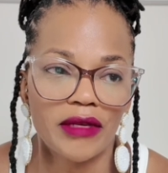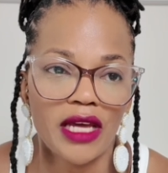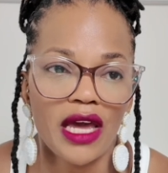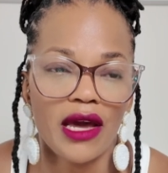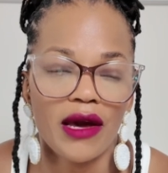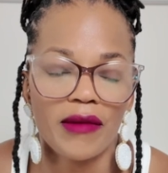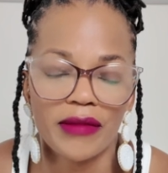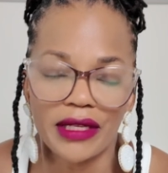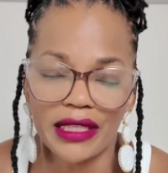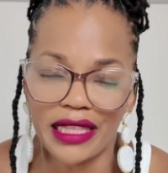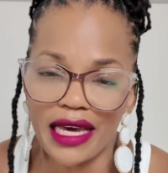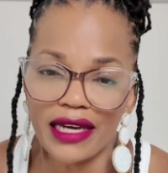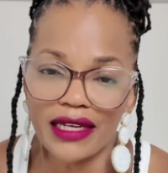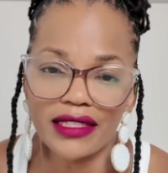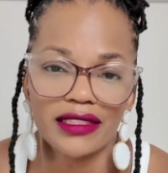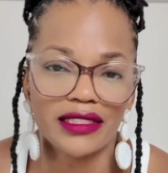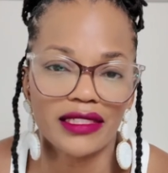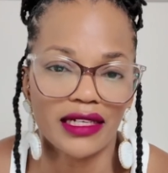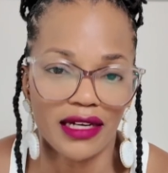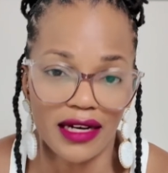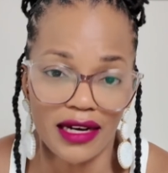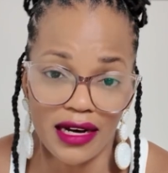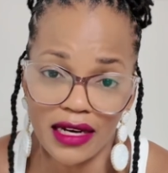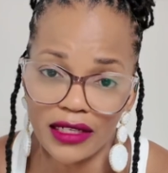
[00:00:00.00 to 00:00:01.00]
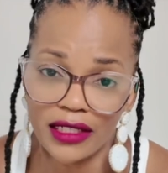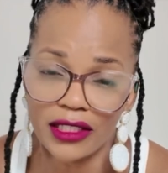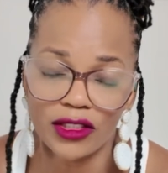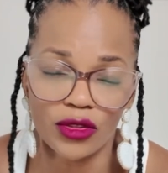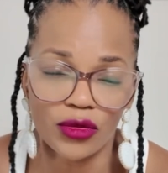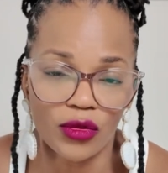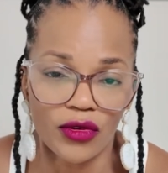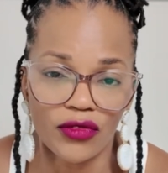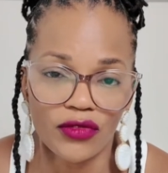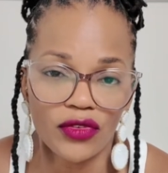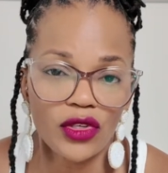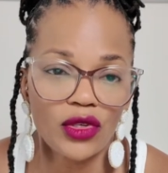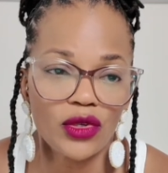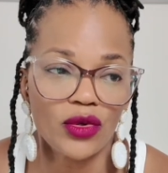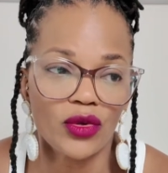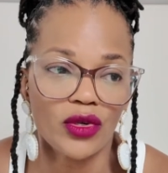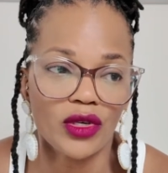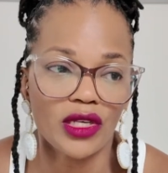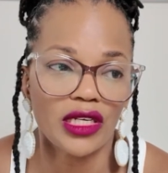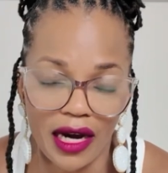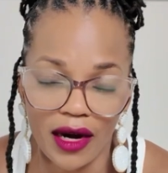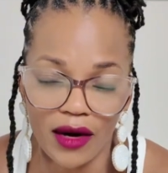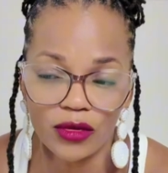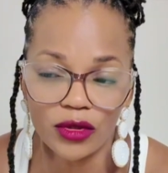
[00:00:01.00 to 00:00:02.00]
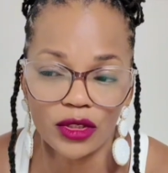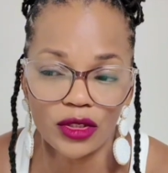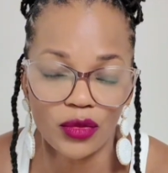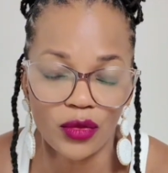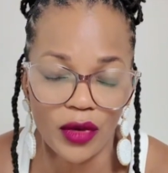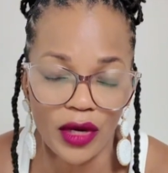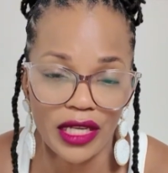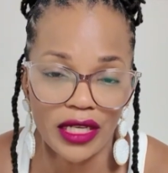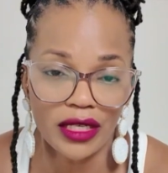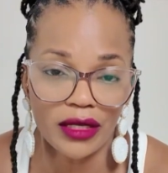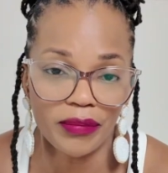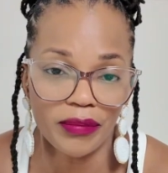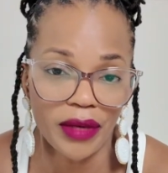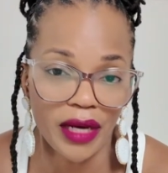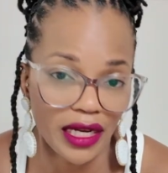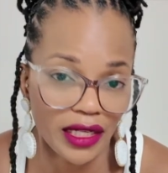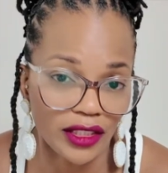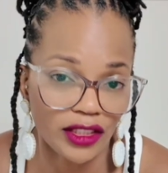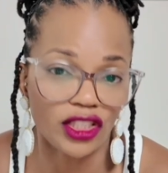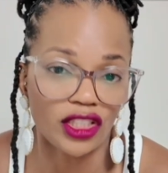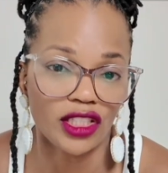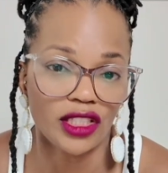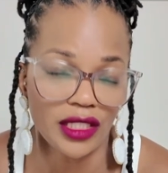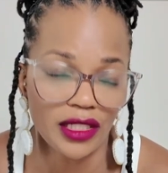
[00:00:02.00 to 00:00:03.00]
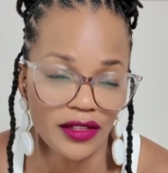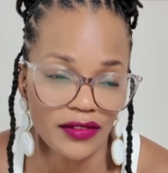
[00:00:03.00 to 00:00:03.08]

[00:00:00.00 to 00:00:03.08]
But that is an honest review. I was waiting patiently